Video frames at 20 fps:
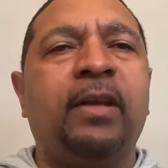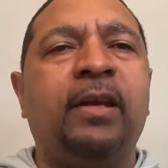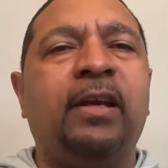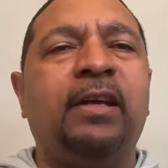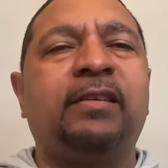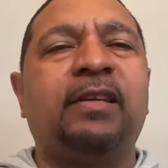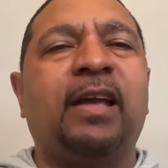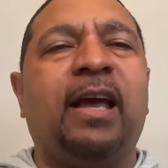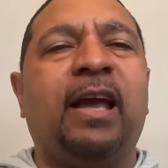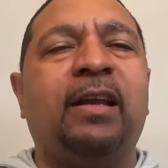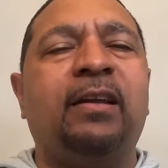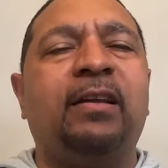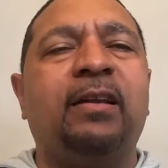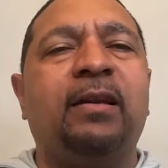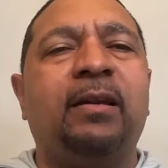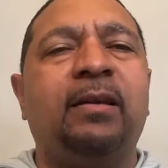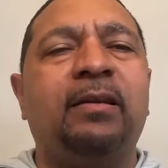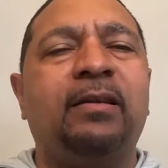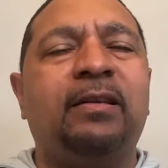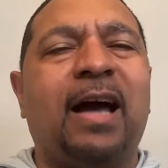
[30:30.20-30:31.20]
He said,
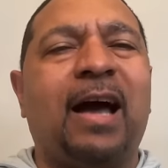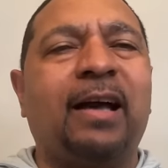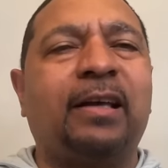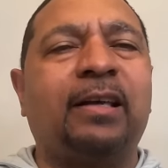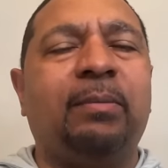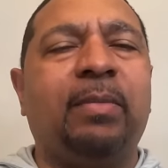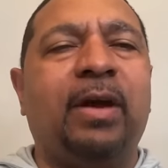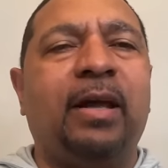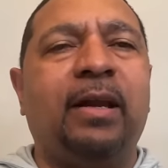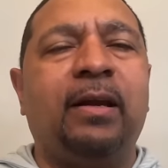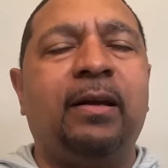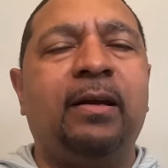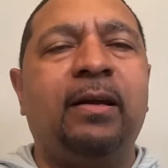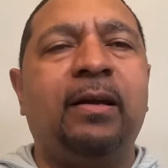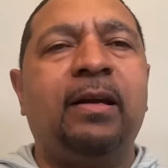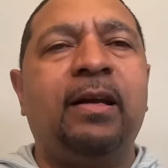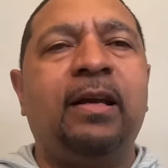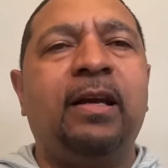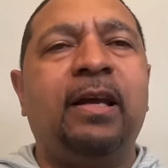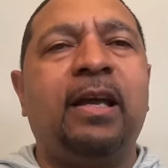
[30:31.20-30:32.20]
Document it.
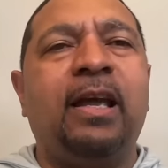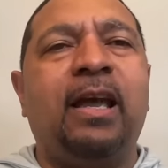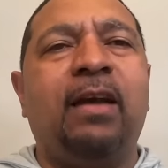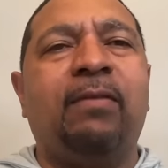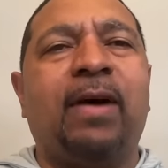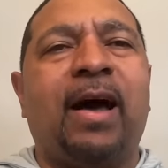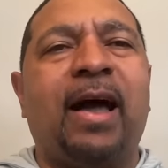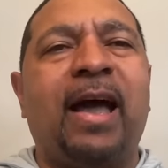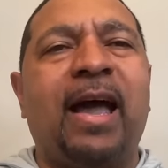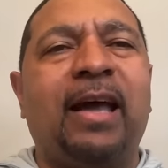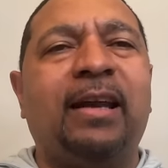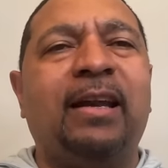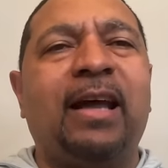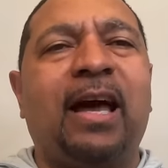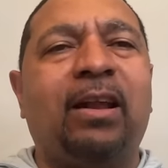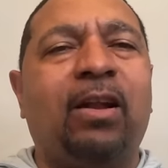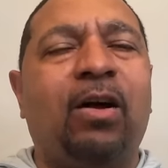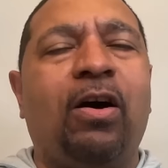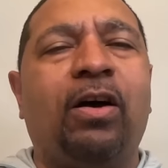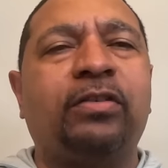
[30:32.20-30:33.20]
If I had
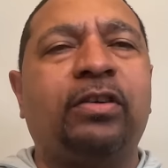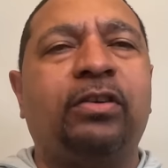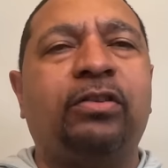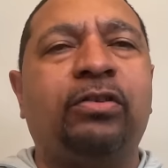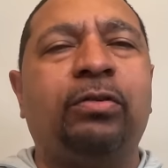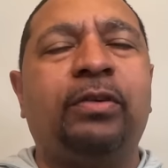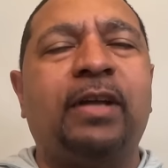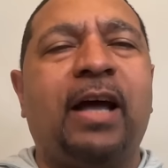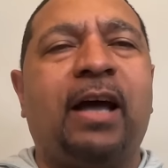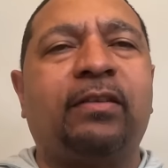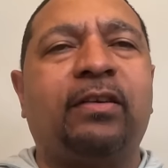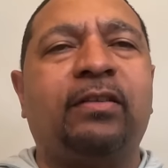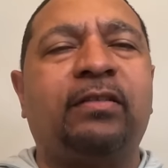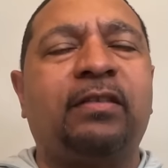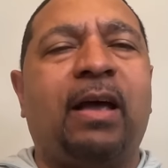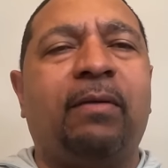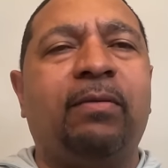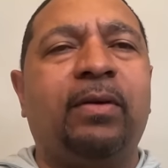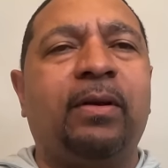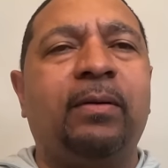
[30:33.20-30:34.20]
not lost in
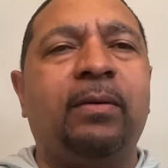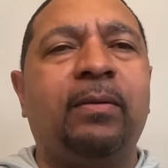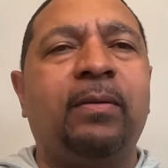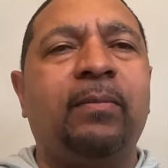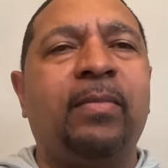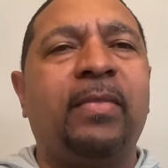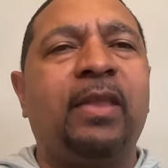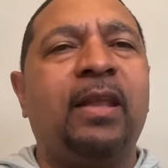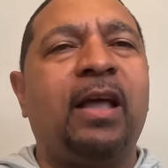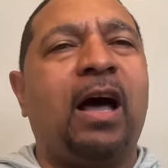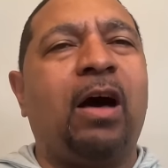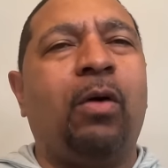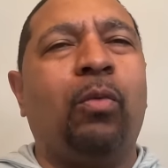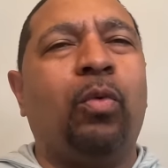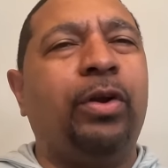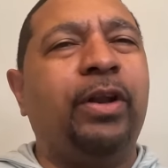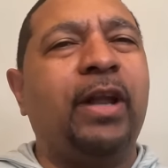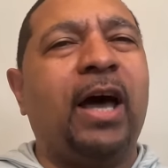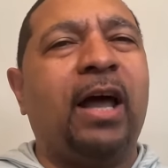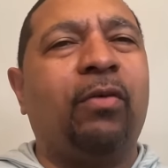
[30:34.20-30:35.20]
2007, I
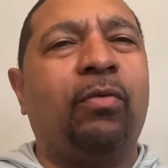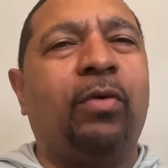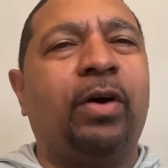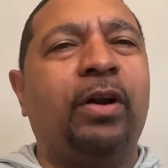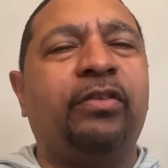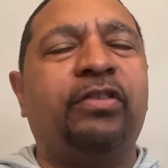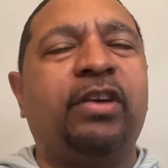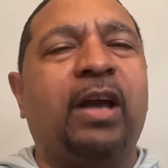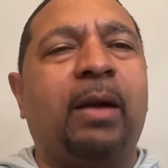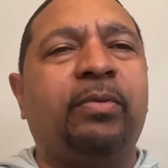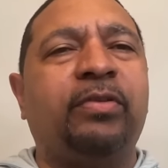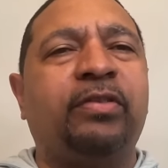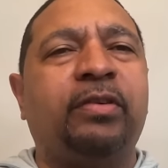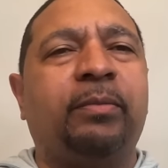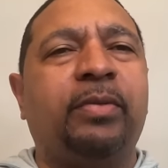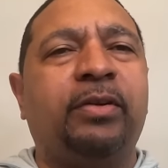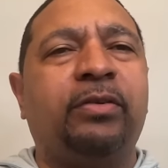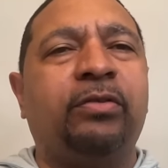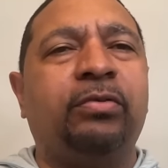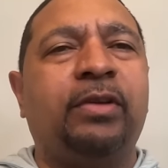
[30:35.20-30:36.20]
would not have won a
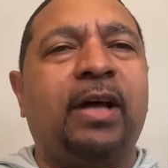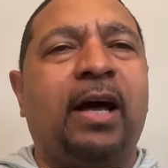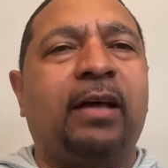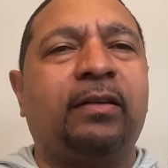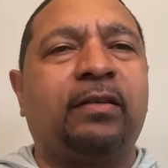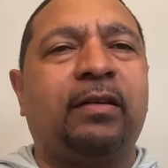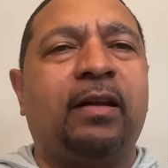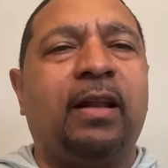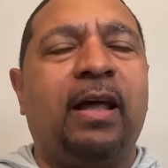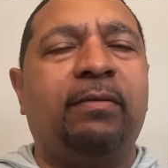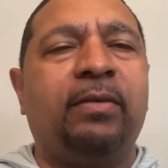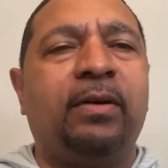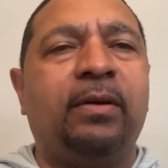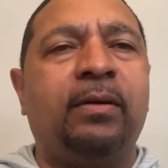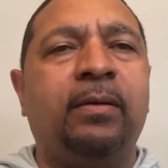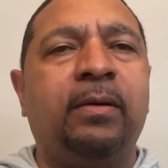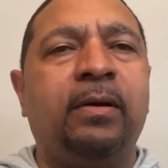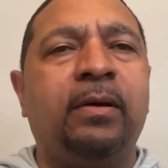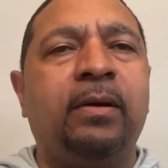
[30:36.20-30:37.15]
championship in 2011.